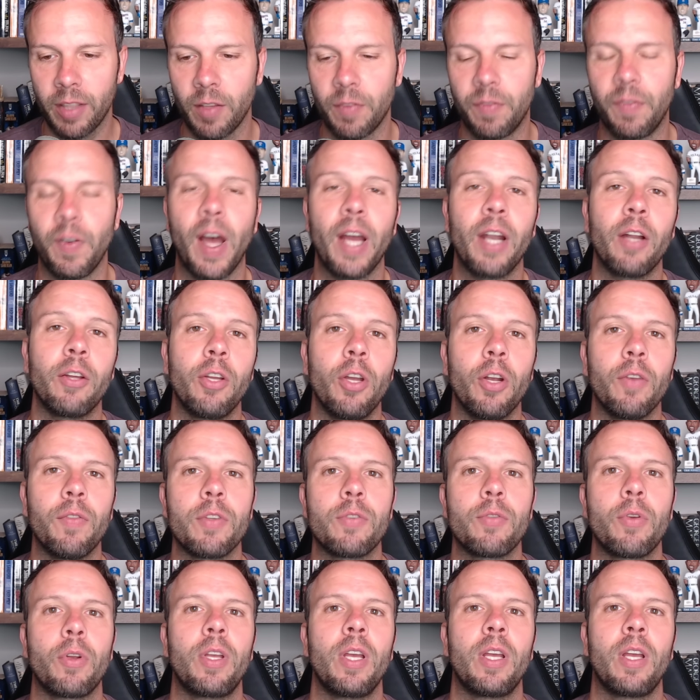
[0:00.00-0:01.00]
The final year of
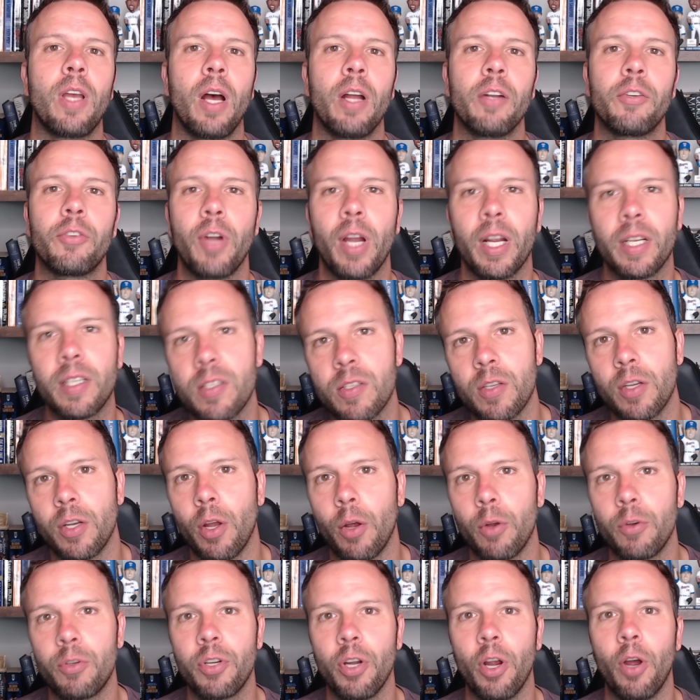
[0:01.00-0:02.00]
his rookie contract is a
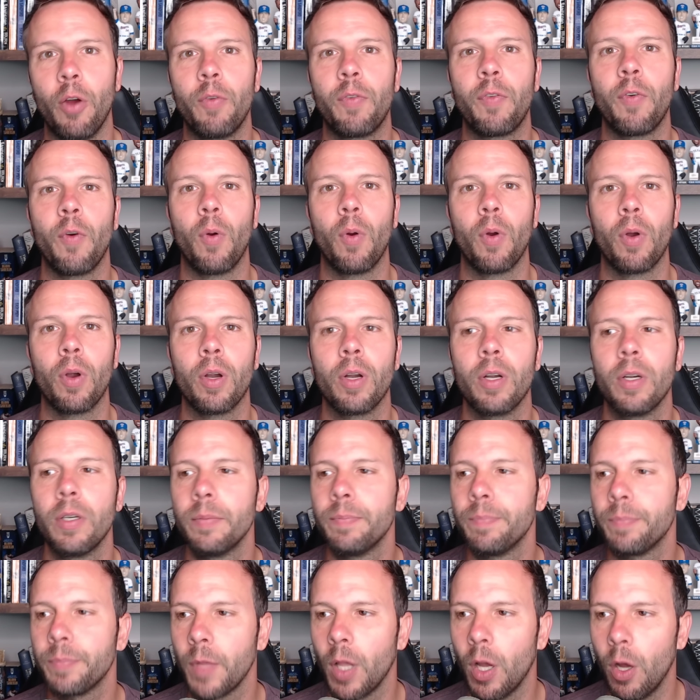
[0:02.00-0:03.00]
no show for
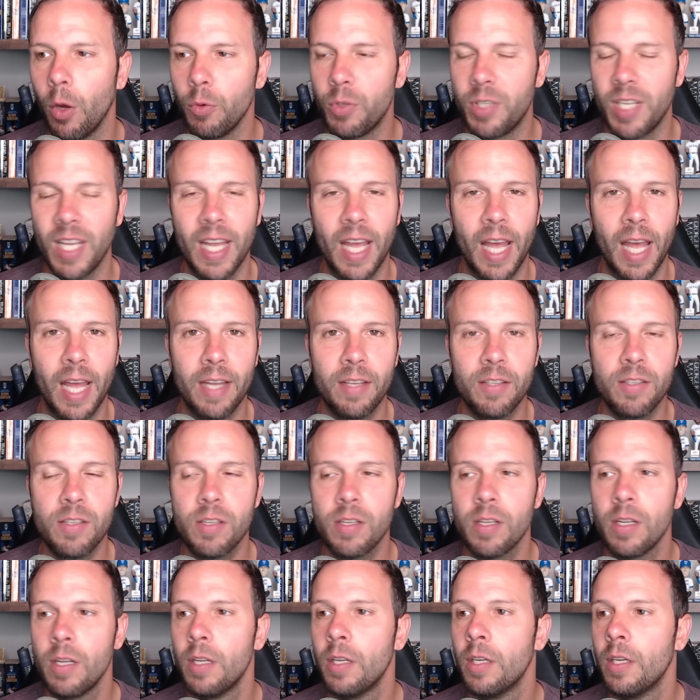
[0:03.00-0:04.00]
OTAs
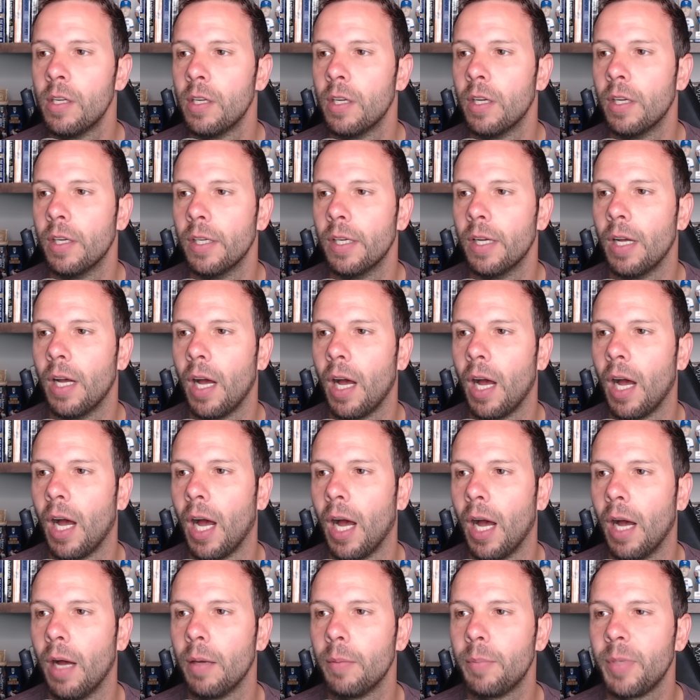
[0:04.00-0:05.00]

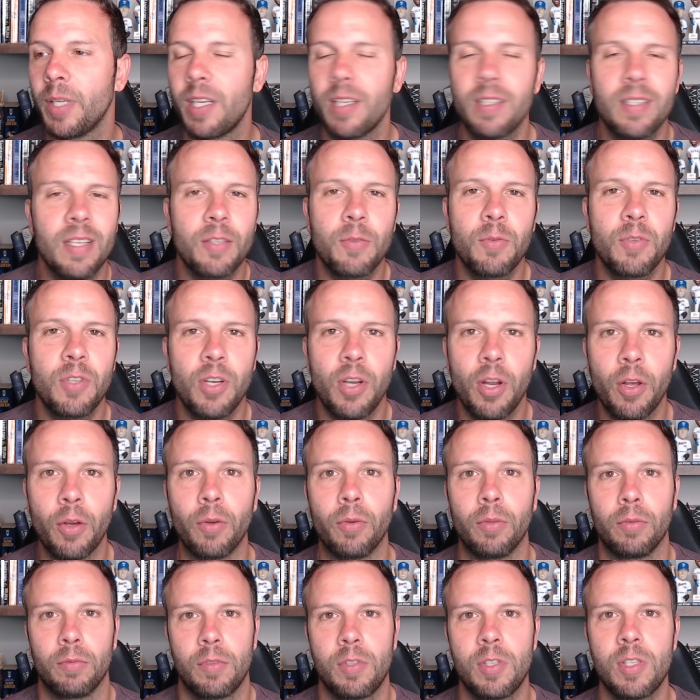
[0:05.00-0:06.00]
uh, because that's what you do.
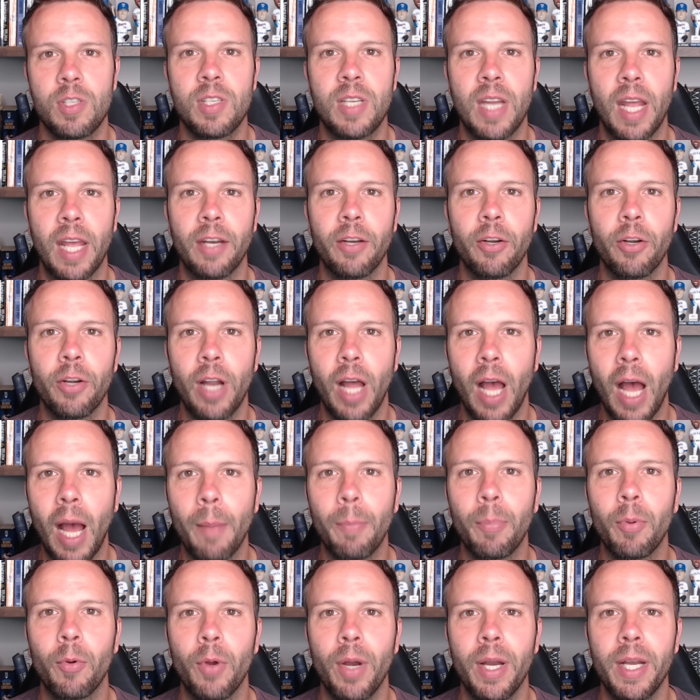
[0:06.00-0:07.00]
Standard
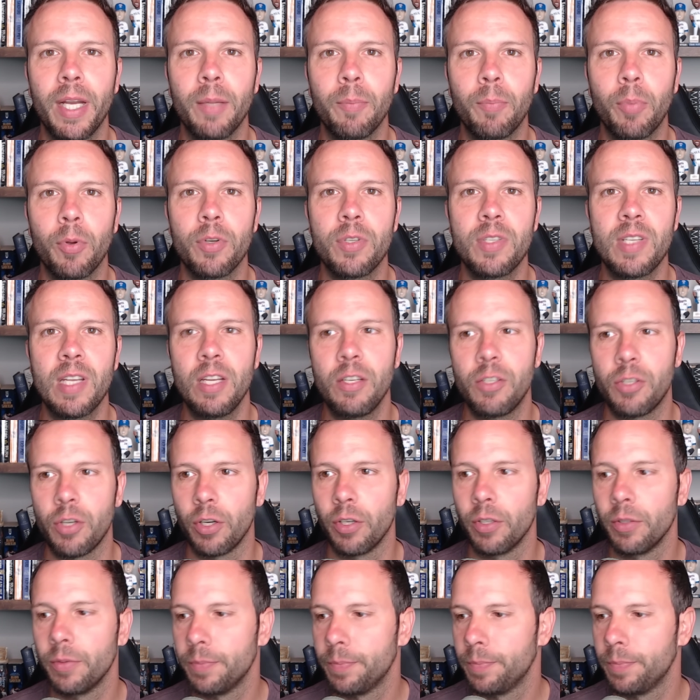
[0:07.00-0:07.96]
operating procedure.